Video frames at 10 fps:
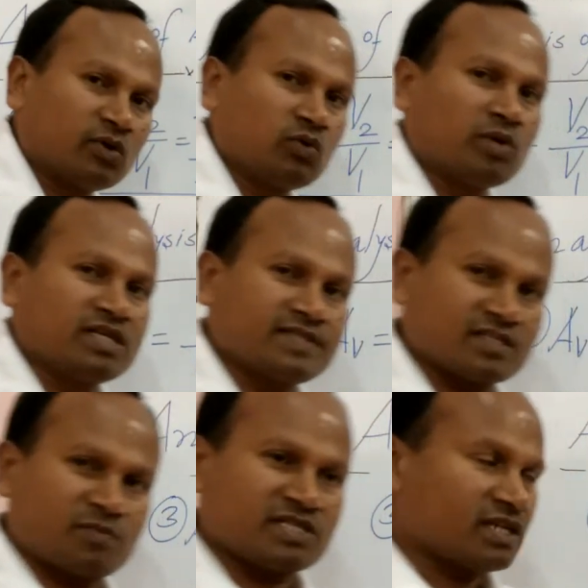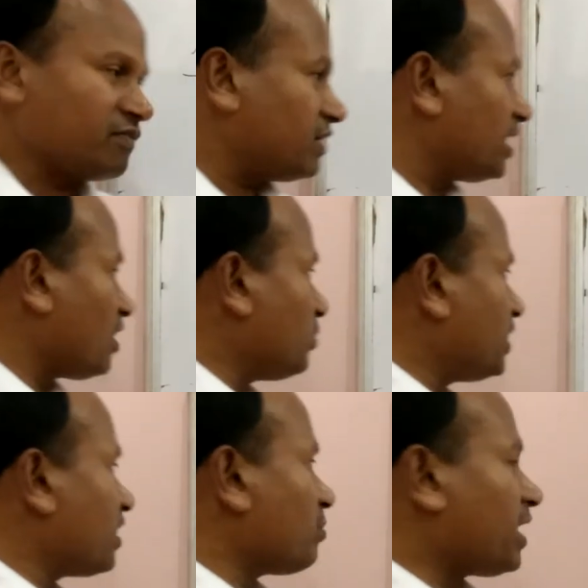What is the expression of AI we
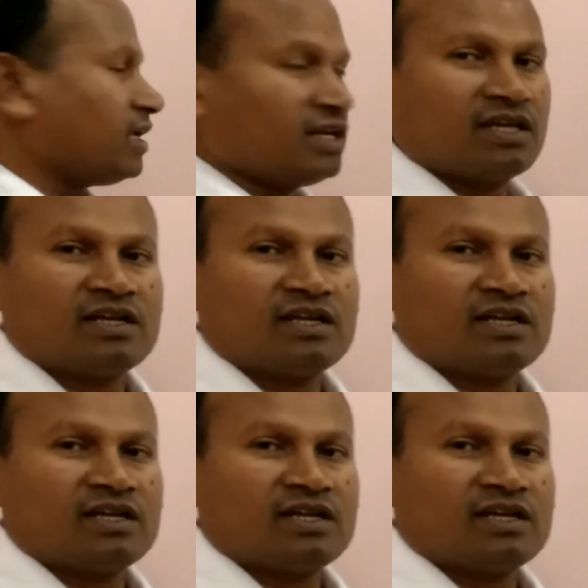determine?